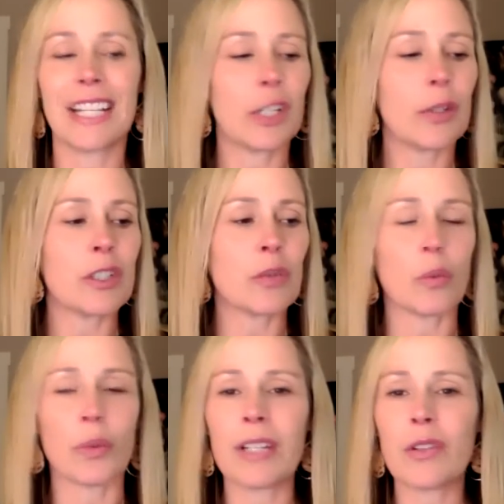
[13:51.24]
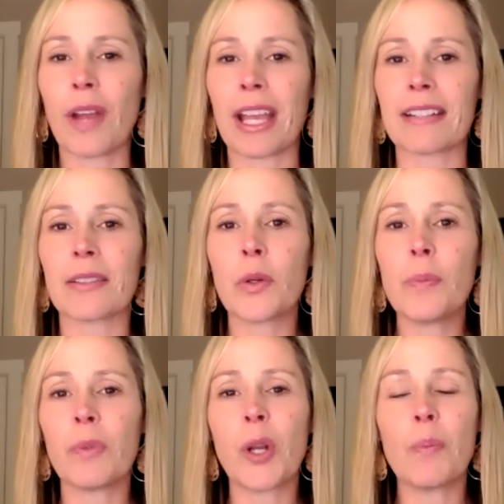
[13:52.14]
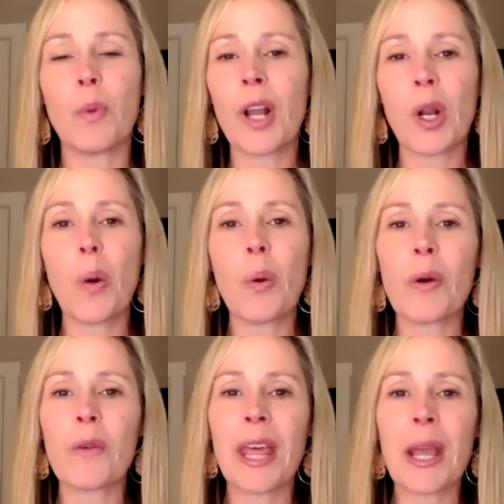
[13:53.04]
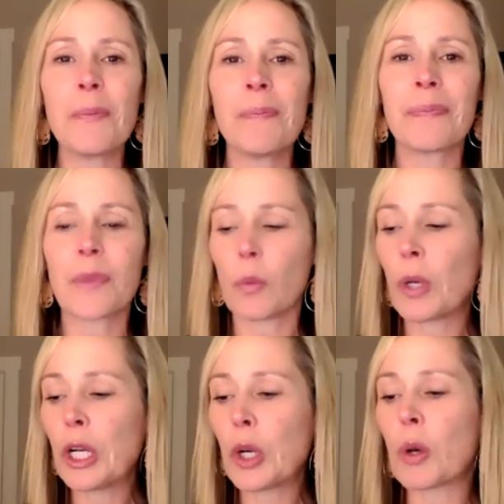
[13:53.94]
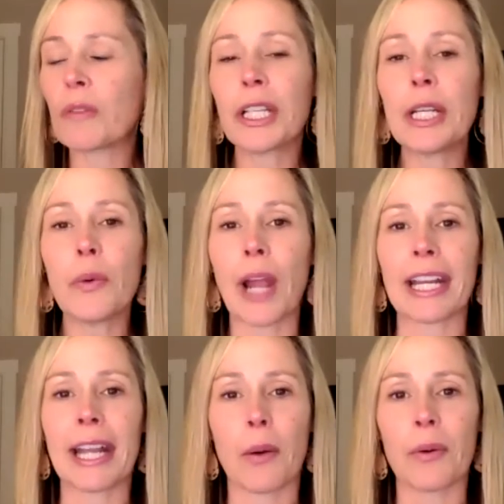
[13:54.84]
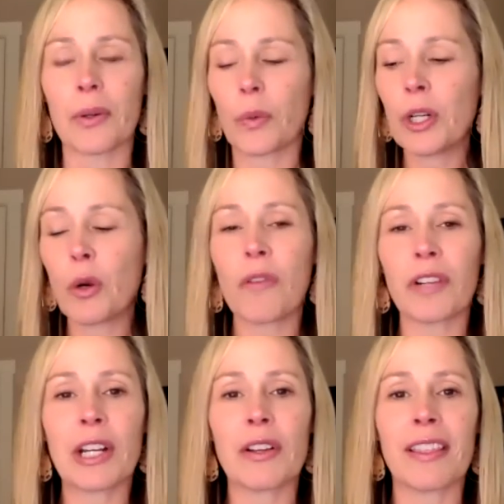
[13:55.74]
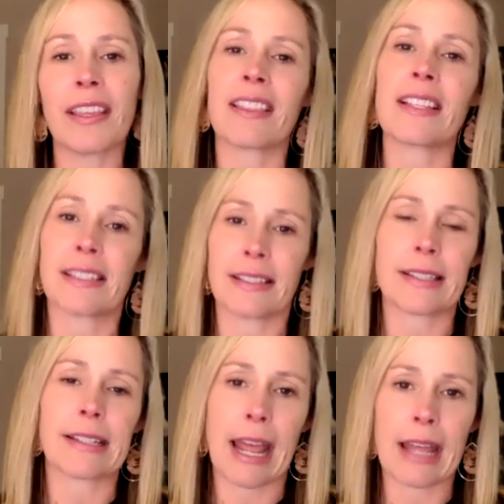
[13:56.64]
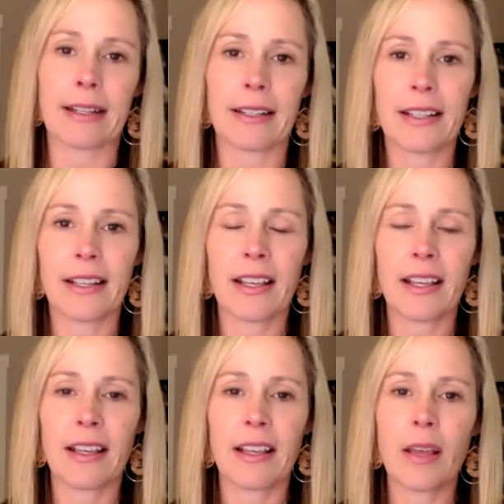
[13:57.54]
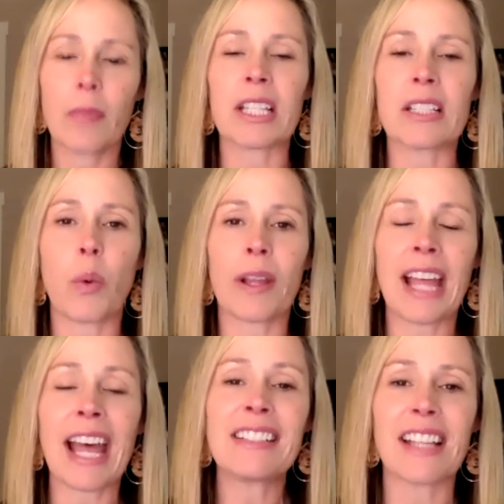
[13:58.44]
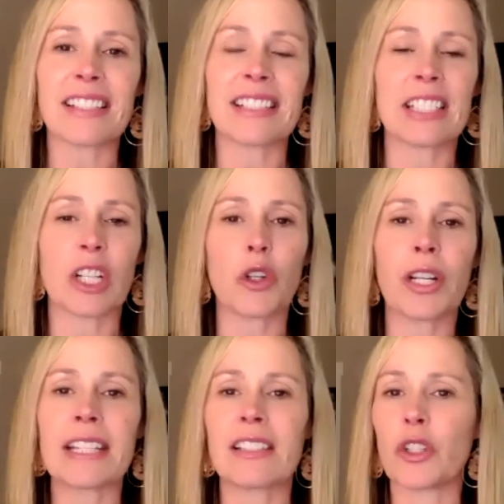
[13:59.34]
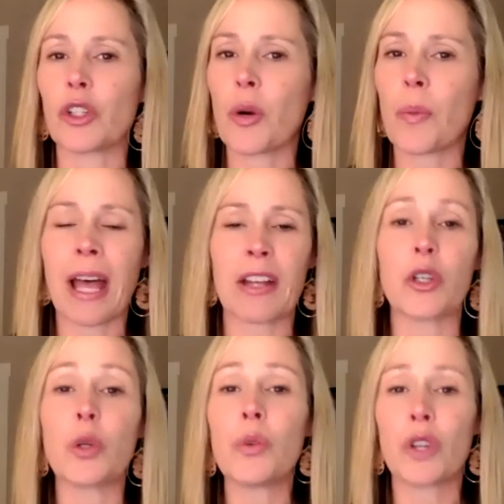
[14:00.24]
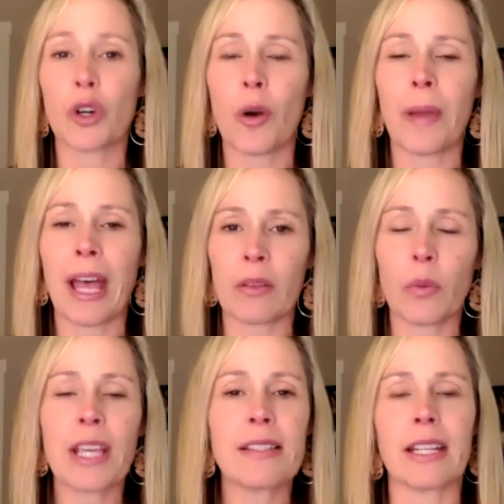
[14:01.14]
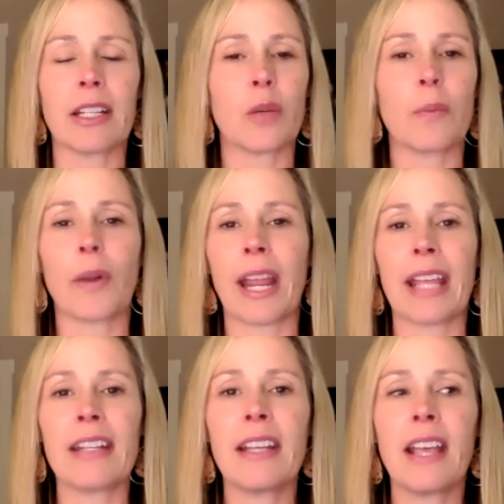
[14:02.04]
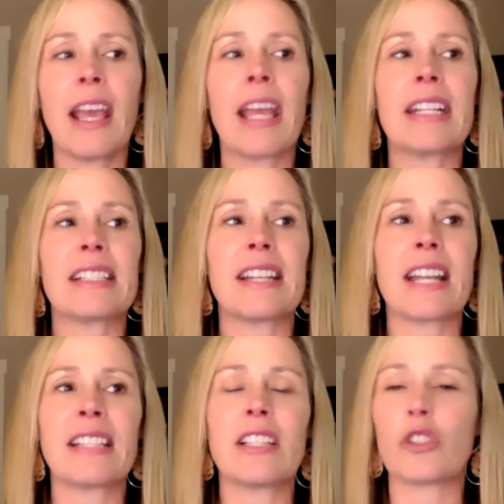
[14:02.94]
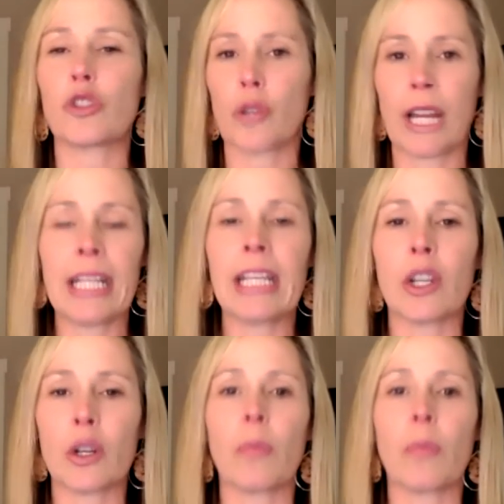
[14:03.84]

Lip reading: You just redirect. Oop, nope, we're not going over there. We're going to go over here right now. We're going to go over here and think this instead. Because what that does is it creates new neural pathways in your brain. And it's in essence training your